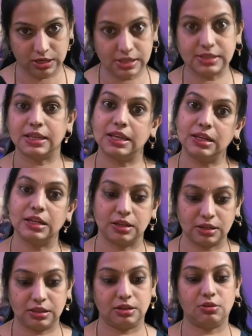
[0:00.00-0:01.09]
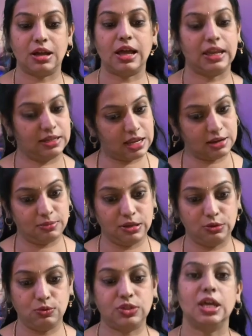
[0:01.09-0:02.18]
Thus in Hritroga it can be
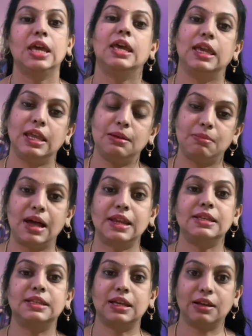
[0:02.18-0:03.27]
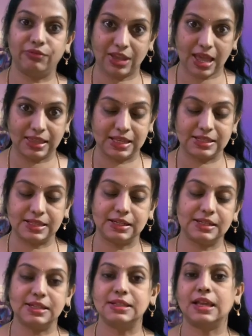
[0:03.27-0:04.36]
used. In Manasika Vyadis, that
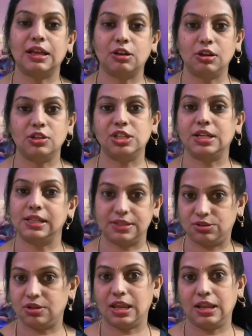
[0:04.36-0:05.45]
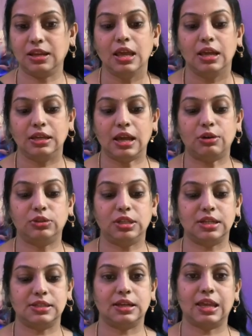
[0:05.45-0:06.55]
is in psychological strain, Yakuti
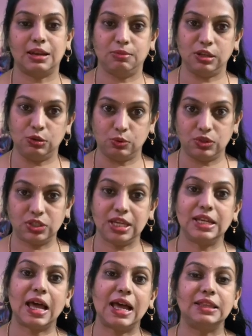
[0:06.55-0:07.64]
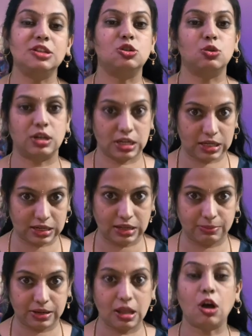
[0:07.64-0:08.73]
Rasa can be used. In Ati Shukra
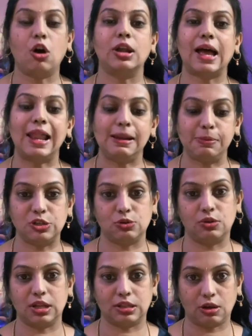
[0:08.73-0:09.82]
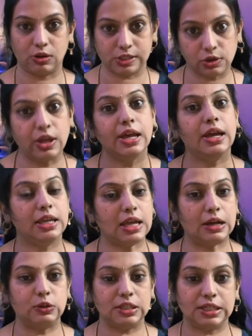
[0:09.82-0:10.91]
Nirgamana or Alpa Shukrata also
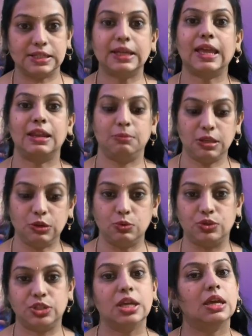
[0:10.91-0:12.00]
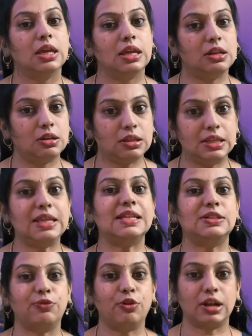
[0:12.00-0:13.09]
Yakuti Rasa can be used. In these
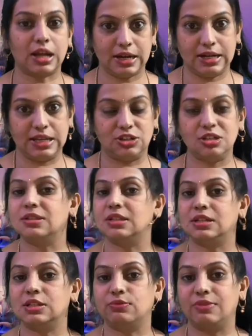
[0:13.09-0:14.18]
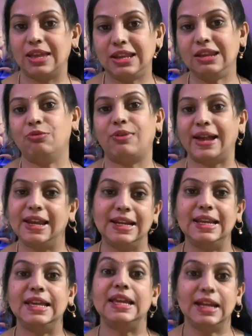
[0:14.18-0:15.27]
4 conditions it is very
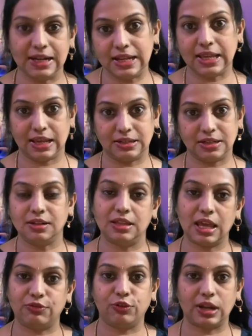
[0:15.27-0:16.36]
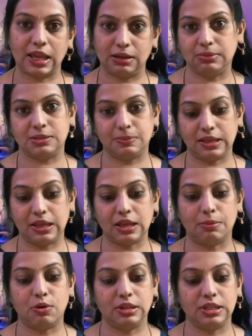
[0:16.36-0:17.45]
widely indicated. Therefore I will be speaking
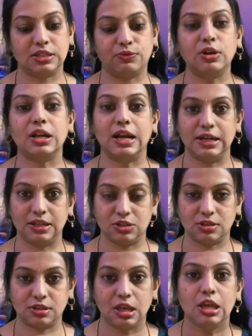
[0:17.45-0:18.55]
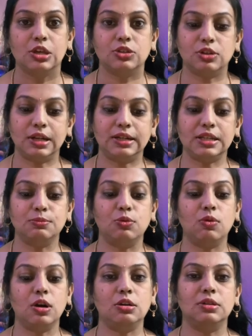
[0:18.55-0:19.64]
about these 4 conditions. So let us move
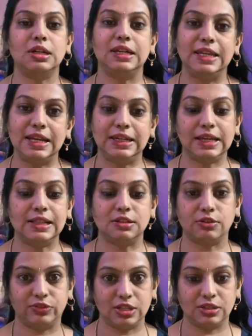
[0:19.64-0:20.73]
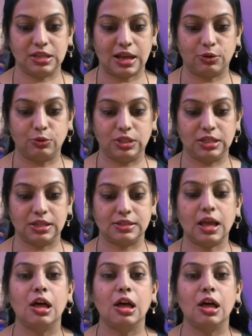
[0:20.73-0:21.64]
on to the details of this Yakuti Rasa,